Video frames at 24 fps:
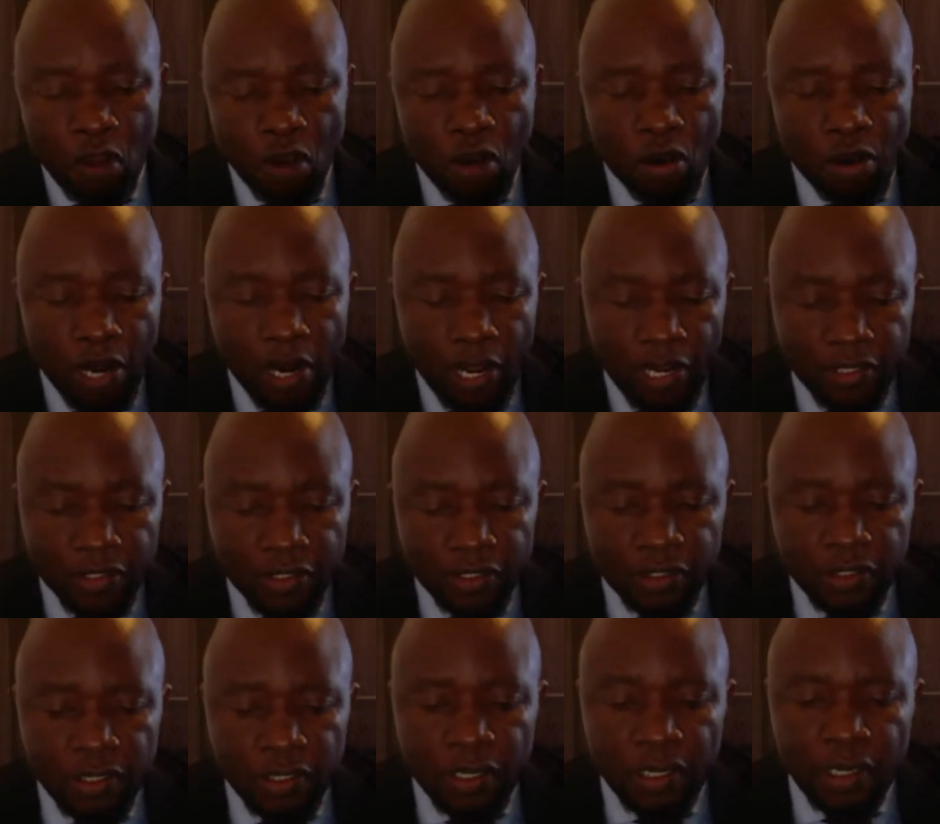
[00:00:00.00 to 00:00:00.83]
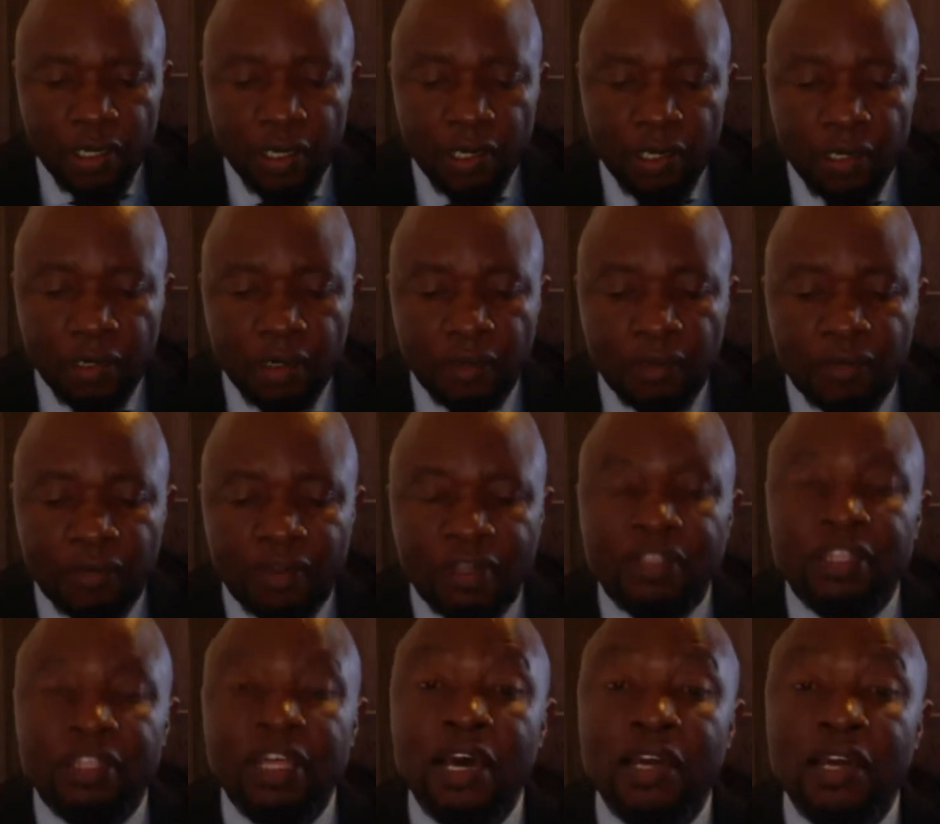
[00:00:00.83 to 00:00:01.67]
All right,
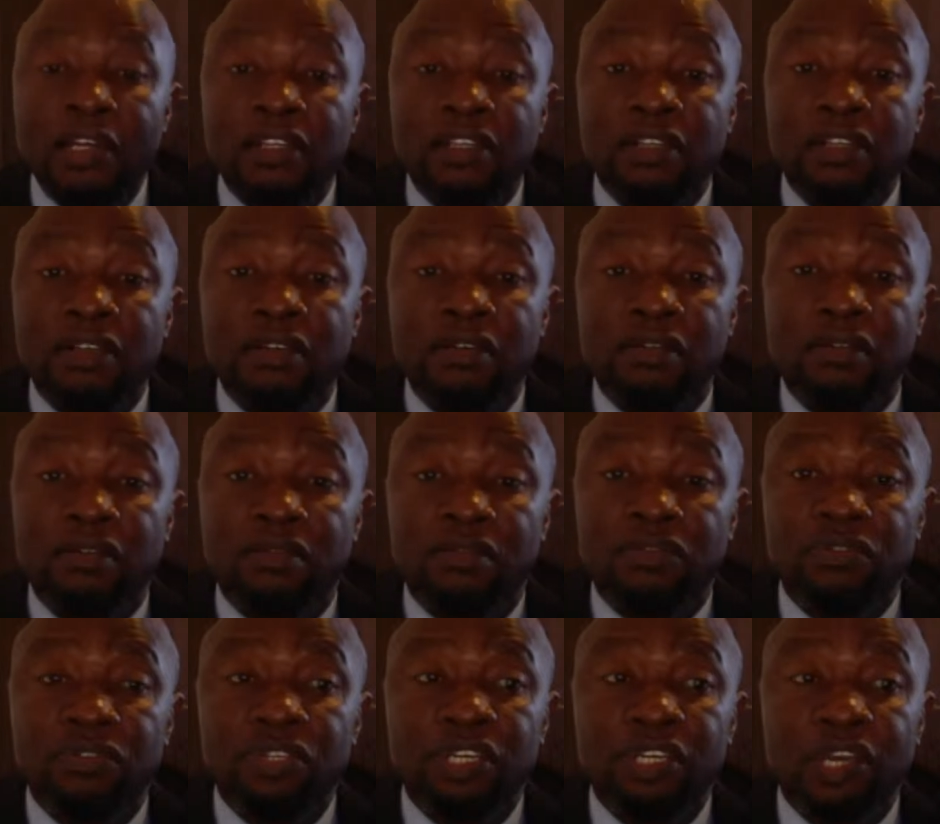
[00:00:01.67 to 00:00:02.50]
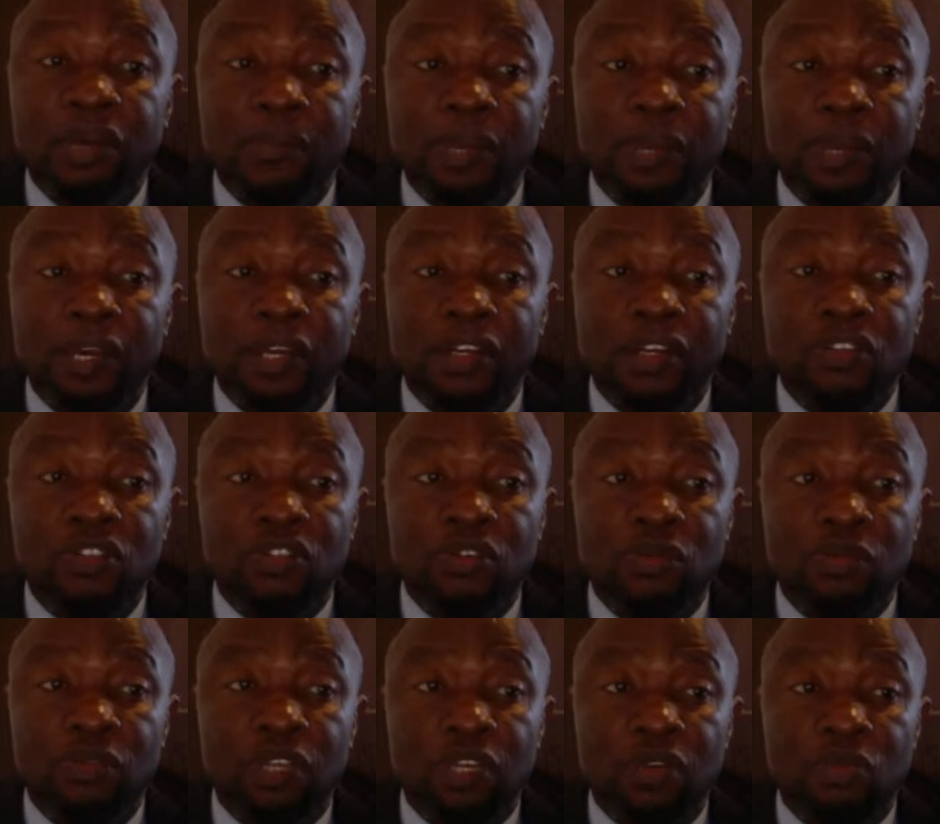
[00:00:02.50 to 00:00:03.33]
the third trigger
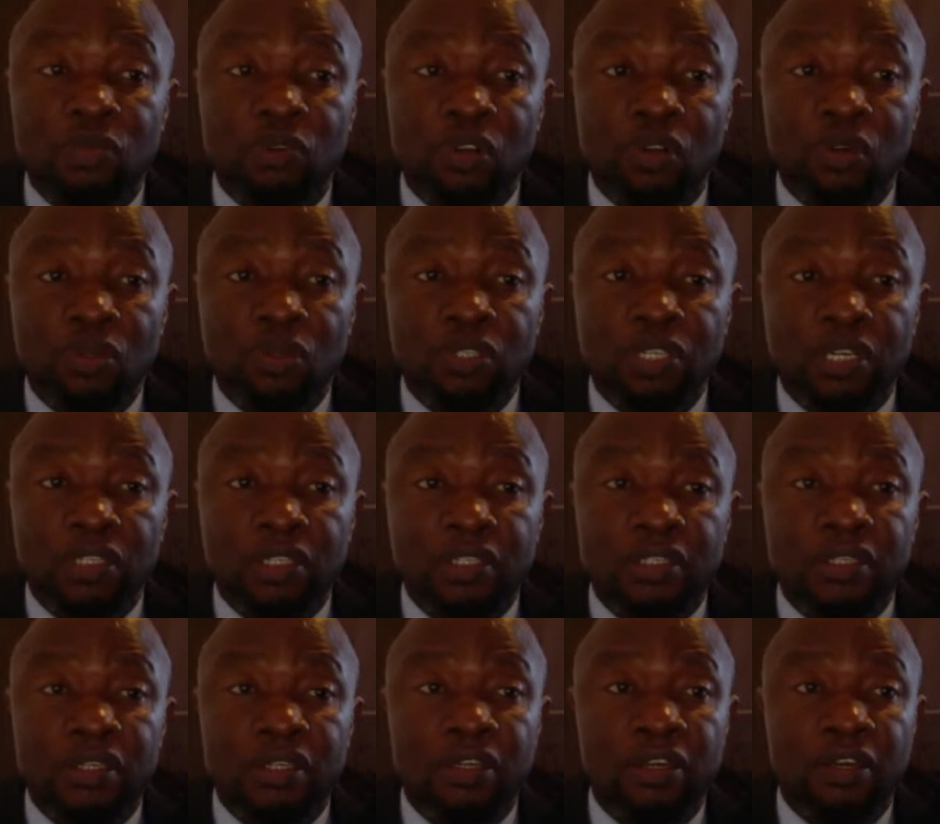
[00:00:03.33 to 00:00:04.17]
mechanism that we looked at